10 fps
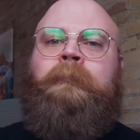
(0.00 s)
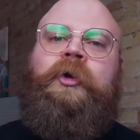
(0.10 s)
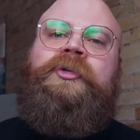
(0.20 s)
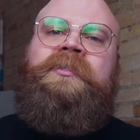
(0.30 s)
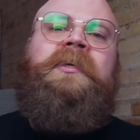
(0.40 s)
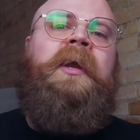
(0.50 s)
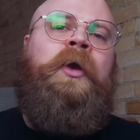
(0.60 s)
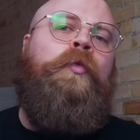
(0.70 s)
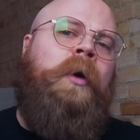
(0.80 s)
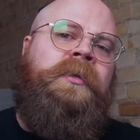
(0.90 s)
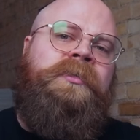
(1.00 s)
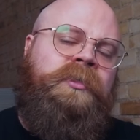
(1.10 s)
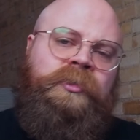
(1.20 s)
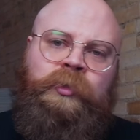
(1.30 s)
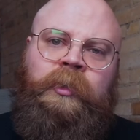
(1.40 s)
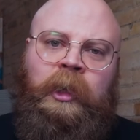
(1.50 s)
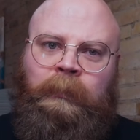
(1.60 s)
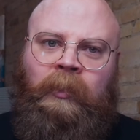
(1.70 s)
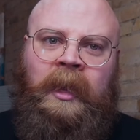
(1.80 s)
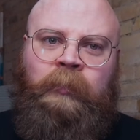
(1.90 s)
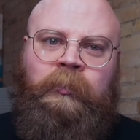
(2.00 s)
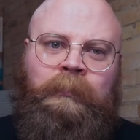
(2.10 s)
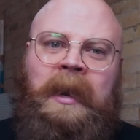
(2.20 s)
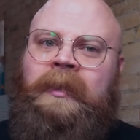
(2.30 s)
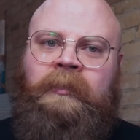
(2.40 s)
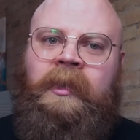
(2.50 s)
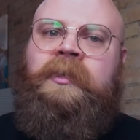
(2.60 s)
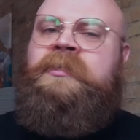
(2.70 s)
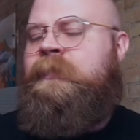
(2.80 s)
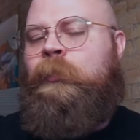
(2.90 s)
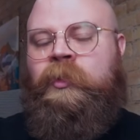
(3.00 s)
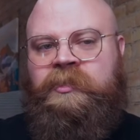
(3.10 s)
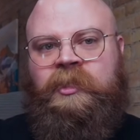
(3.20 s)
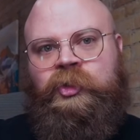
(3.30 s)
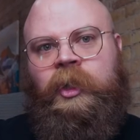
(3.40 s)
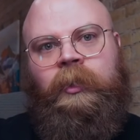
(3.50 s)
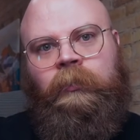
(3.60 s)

purchasing a 1 to 2 year plan with my link supports the channel.